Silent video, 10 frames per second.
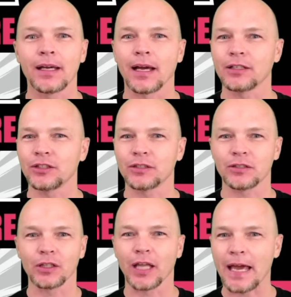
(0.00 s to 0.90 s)

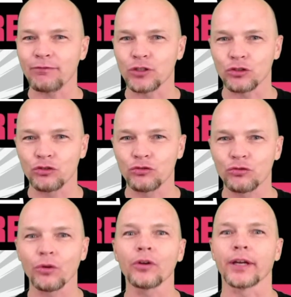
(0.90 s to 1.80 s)
just life
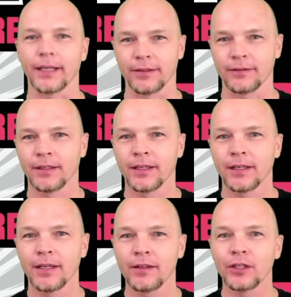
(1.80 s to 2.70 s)
destroyed.
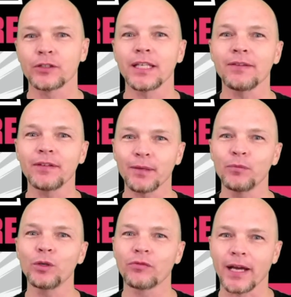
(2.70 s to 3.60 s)
There's even a
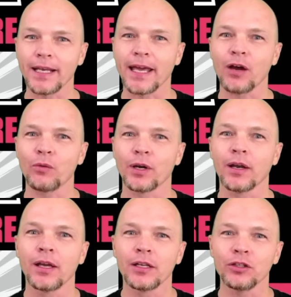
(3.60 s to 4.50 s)
move right now
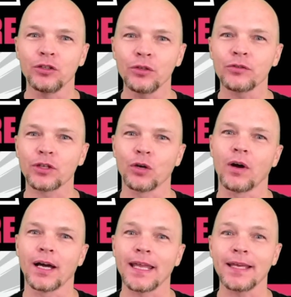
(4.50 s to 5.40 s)
where youth go
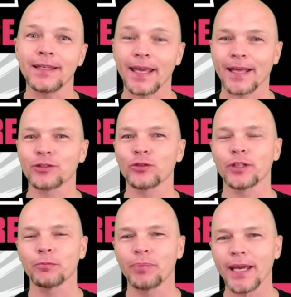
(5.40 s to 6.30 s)
on and cancel
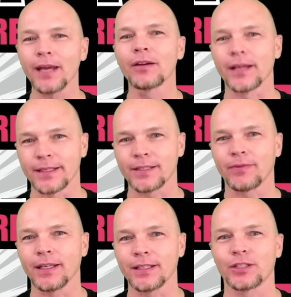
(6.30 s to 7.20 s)
their parents if
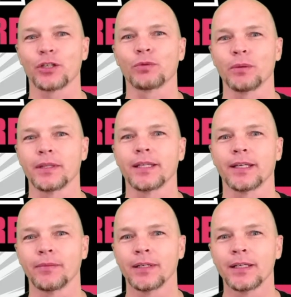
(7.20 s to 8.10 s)
they disagree with
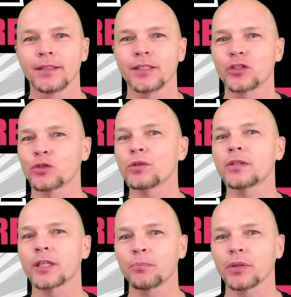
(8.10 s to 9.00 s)
them, disagree
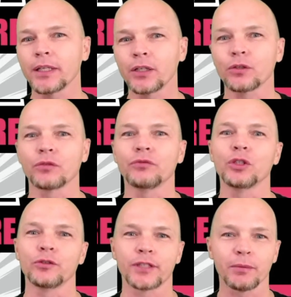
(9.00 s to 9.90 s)
with their political
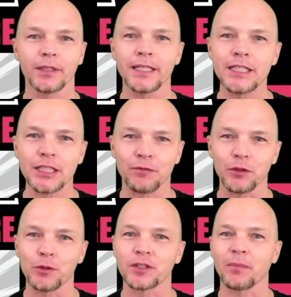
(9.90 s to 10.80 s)
views, their religious
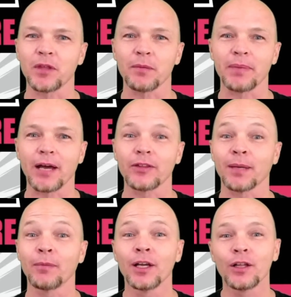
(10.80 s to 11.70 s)
views, something about
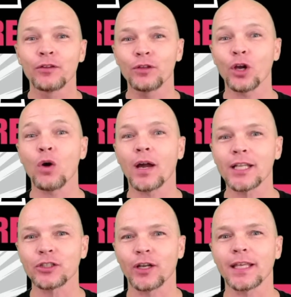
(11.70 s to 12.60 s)
them. They'll go on
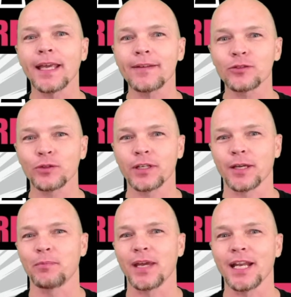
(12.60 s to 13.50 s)
and start a cancel
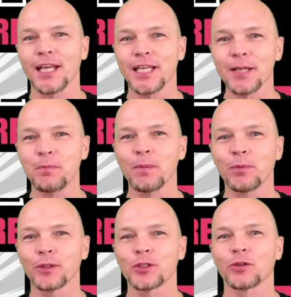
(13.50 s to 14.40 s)
campaign and get
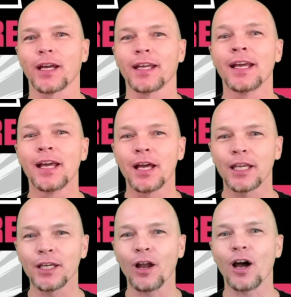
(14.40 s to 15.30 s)
people to try to
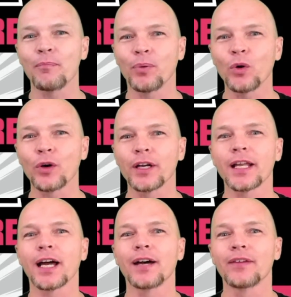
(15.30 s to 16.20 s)
get on board
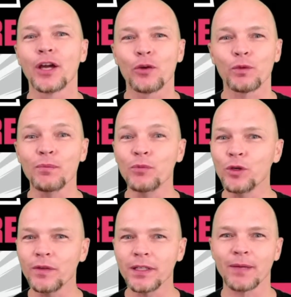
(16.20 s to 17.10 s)
of
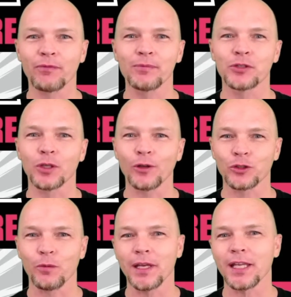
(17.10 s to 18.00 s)
removing them from
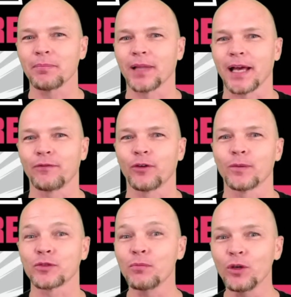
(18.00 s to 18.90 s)
social media
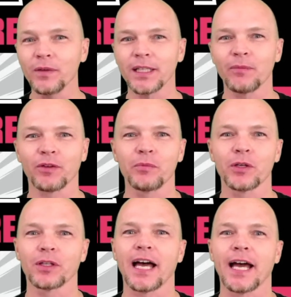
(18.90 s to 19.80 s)
platforms, removing them from
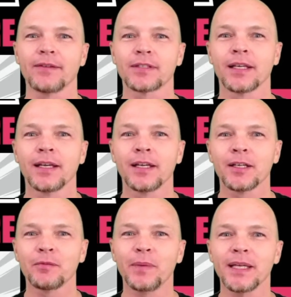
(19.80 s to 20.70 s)
their lives.
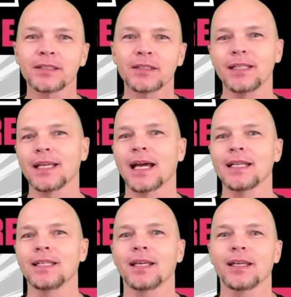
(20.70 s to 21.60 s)
Basically, the
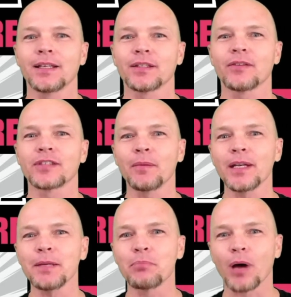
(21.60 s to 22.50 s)
idea is if
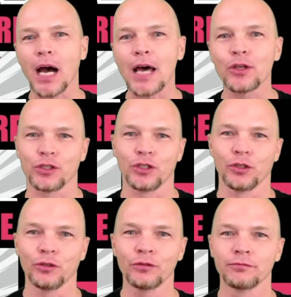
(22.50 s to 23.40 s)
somebody bothers
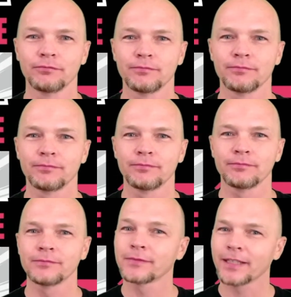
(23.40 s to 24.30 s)
you,
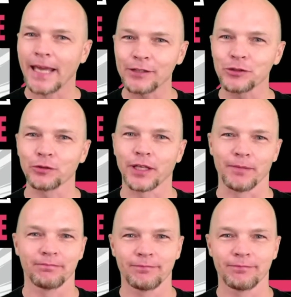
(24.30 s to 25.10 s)
cancel them.